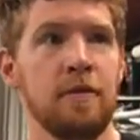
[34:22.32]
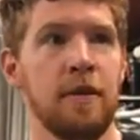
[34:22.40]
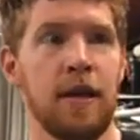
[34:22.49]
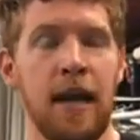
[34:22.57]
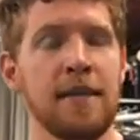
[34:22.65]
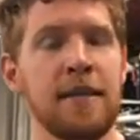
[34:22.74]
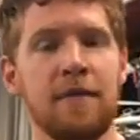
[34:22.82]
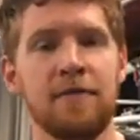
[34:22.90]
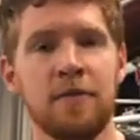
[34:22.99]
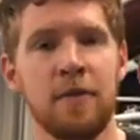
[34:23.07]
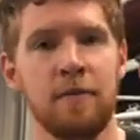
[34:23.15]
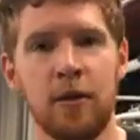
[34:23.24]
I hate to have
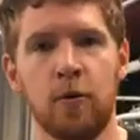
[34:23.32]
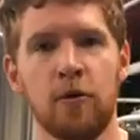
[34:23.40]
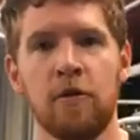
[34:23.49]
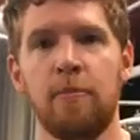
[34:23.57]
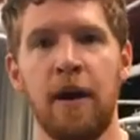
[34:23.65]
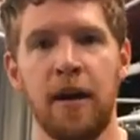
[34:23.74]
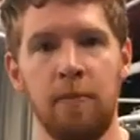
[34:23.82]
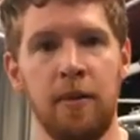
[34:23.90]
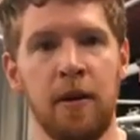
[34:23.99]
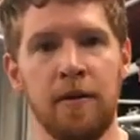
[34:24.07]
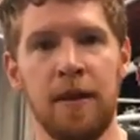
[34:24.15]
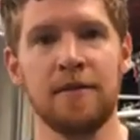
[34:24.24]
somebody order a pint of
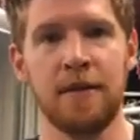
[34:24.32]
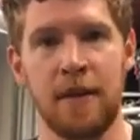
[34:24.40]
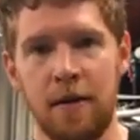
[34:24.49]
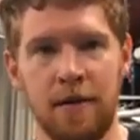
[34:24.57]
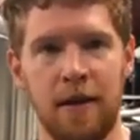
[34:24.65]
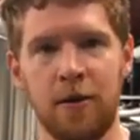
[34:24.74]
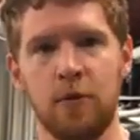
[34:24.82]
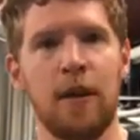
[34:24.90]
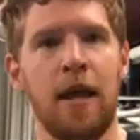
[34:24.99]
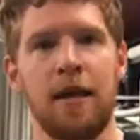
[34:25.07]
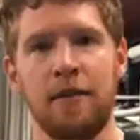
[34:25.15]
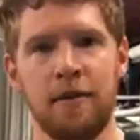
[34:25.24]
beer and they sit down and they don't
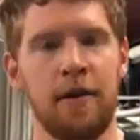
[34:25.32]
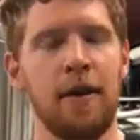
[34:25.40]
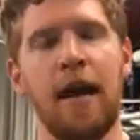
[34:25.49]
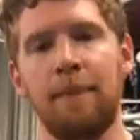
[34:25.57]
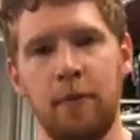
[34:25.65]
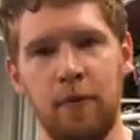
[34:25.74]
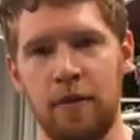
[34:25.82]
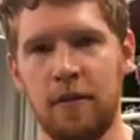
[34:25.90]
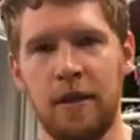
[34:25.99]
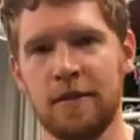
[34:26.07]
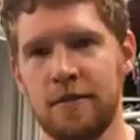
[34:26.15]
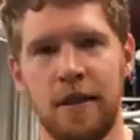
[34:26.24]
like it. They're not happy.
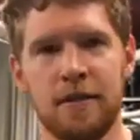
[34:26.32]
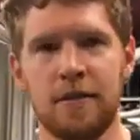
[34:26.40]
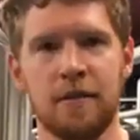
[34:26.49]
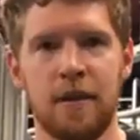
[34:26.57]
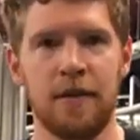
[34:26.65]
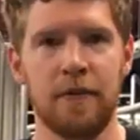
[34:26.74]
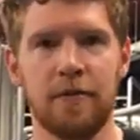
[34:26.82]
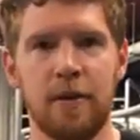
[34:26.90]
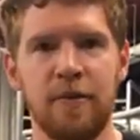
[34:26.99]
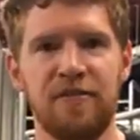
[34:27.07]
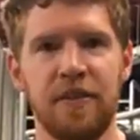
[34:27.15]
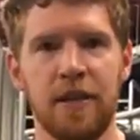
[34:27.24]
That's a kind of
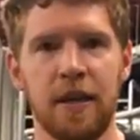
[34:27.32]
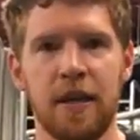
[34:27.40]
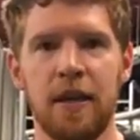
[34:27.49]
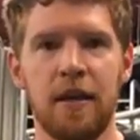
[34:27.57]
current feeling.